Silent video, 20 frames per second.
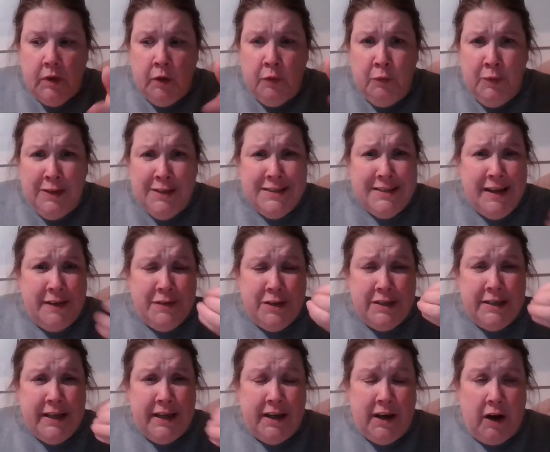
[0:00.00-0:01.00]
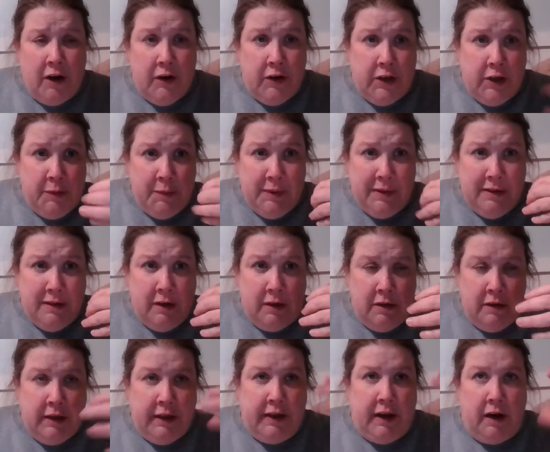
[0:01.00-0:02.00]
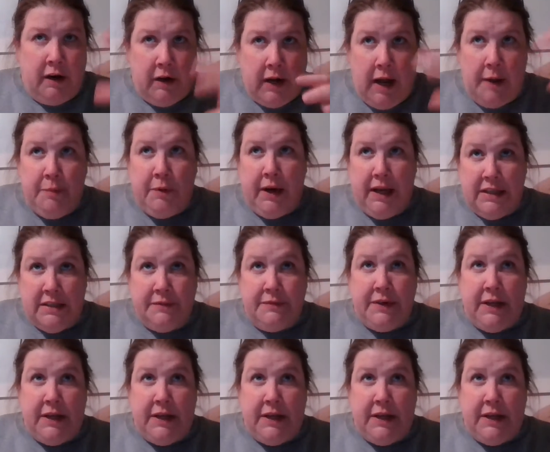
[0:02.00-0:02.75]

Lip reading: we just have to take our our comprehensive